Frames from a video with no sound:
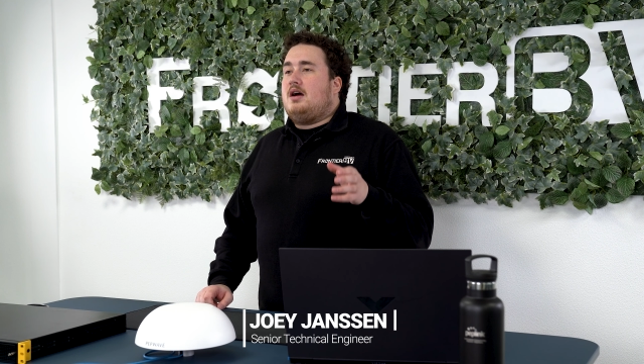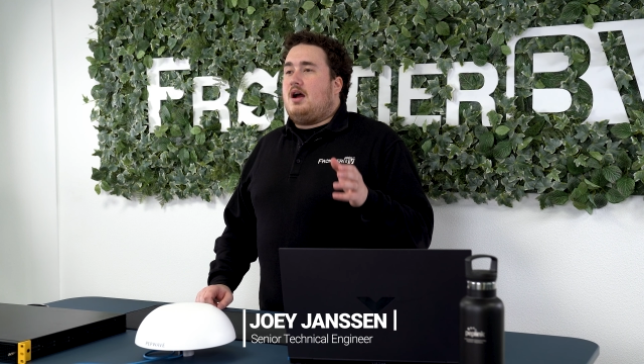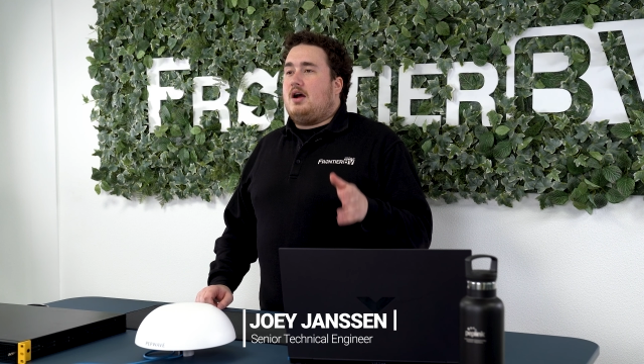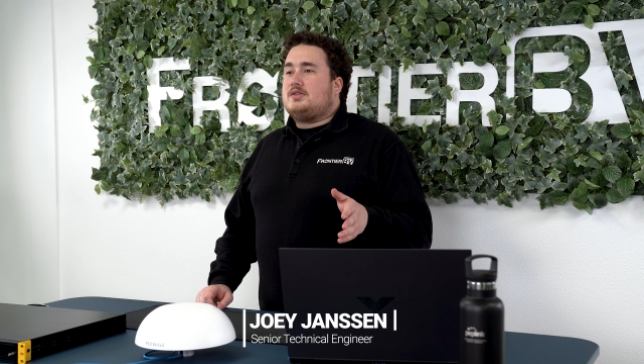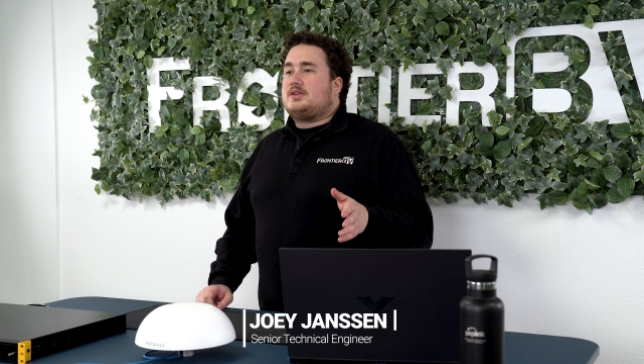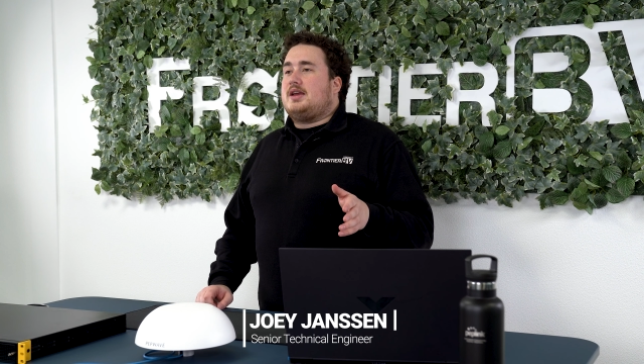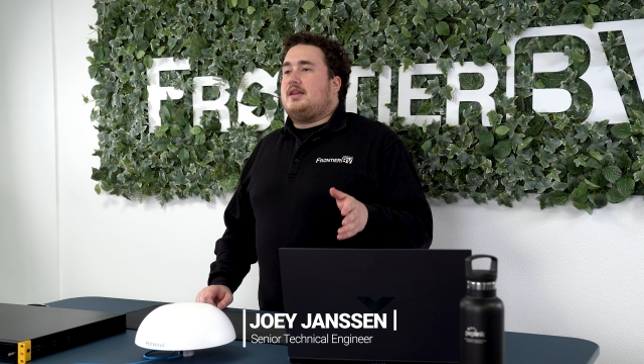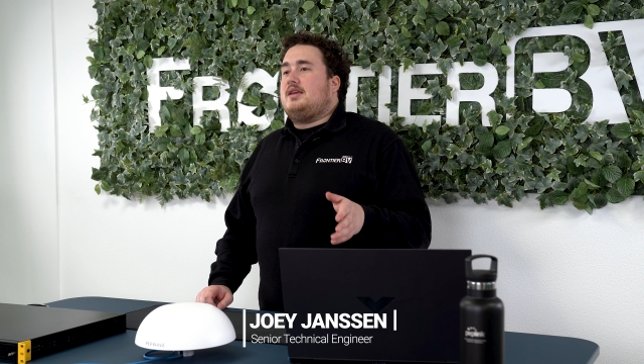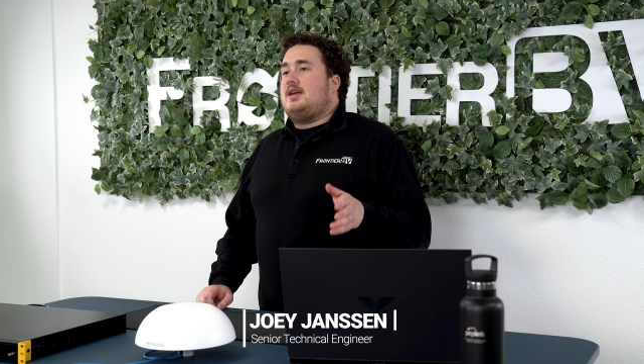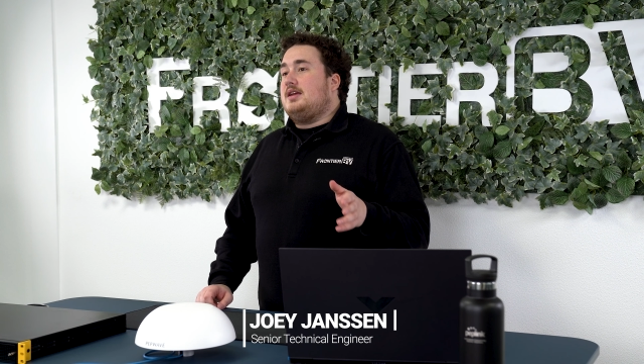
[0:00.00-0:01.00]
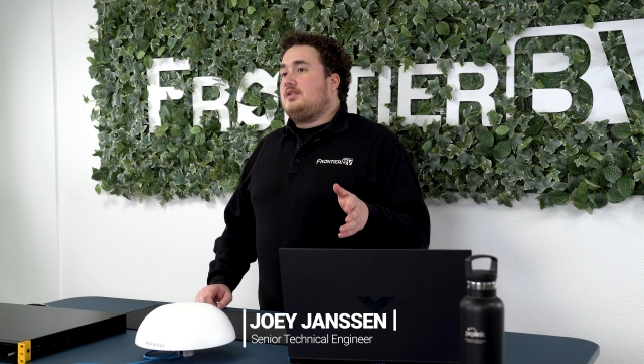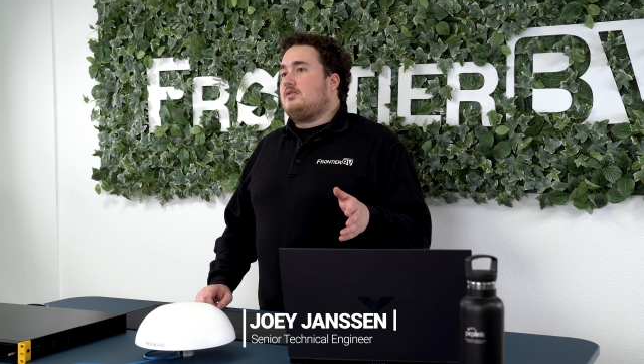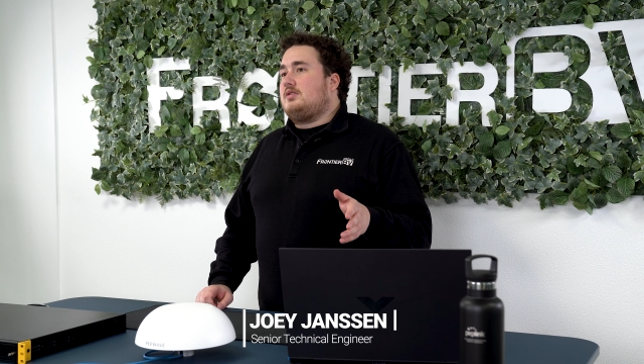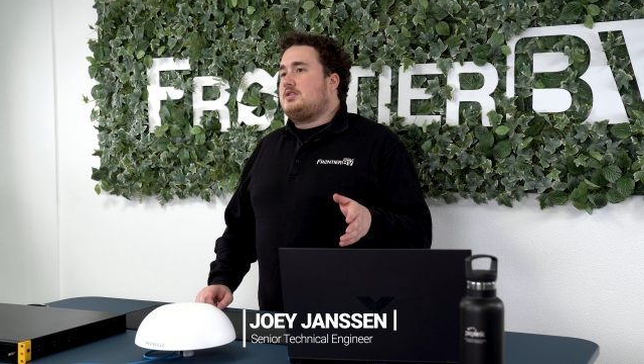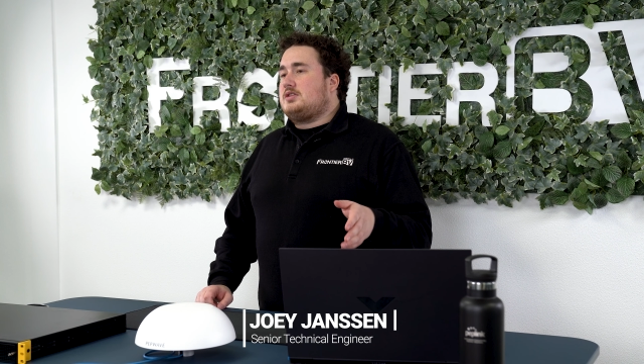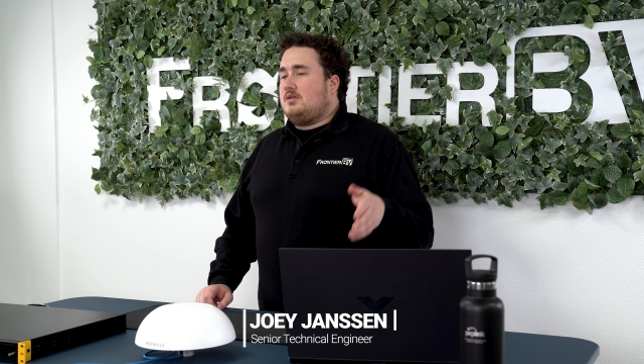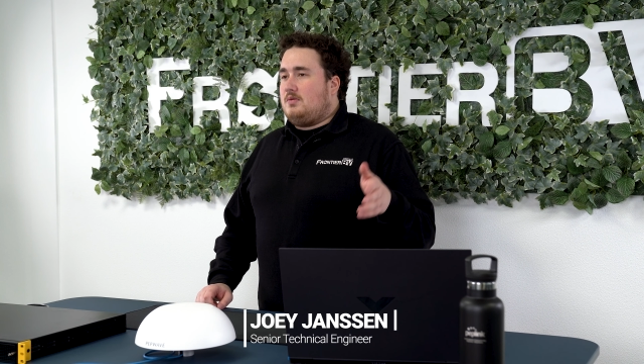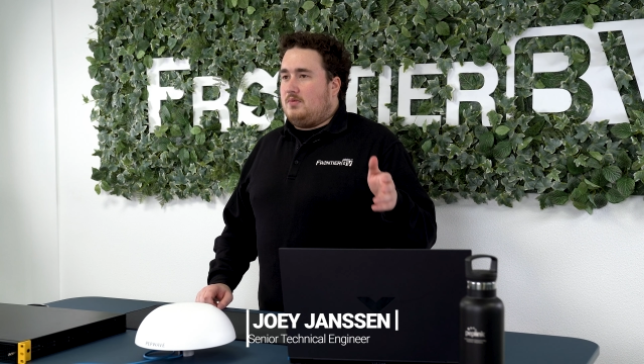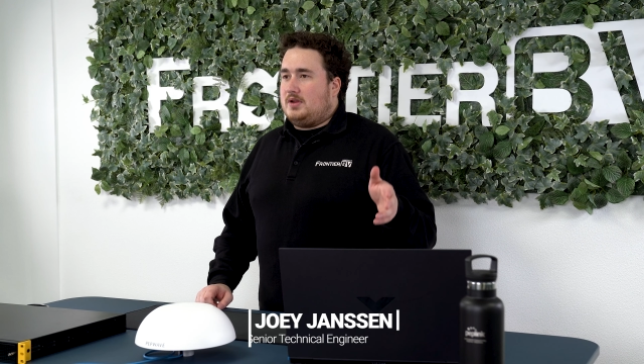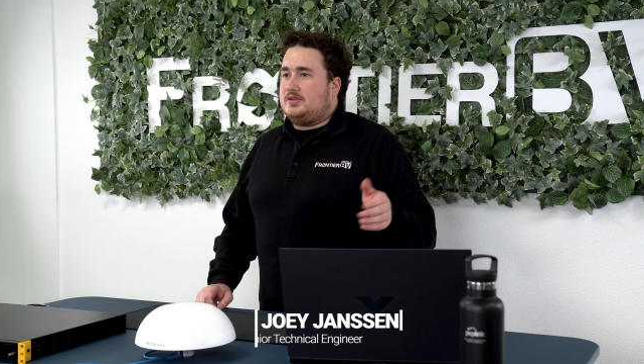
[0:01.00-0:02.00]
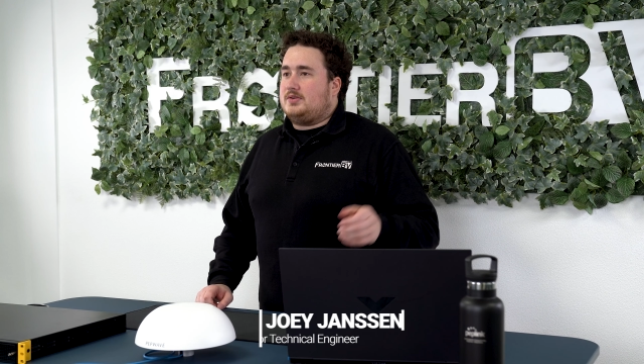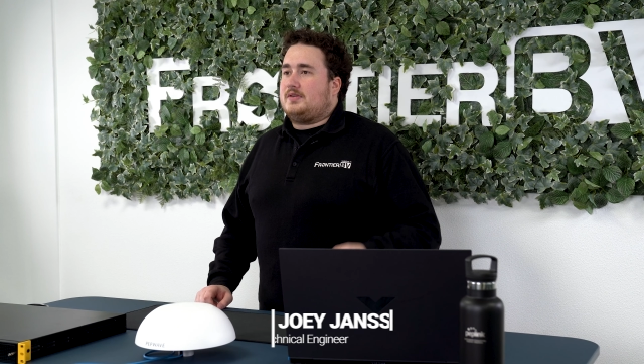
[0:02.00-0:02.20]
how to get InTouch with your